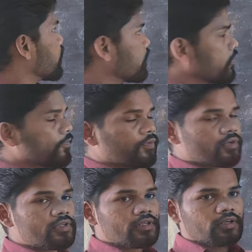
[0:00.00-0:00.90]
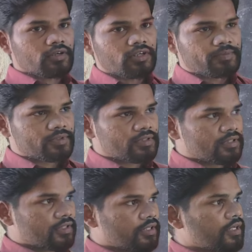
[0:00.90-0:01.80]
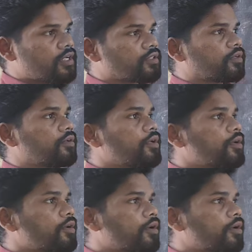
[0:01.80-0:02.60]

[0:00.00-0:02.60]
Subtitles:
non-food crops. So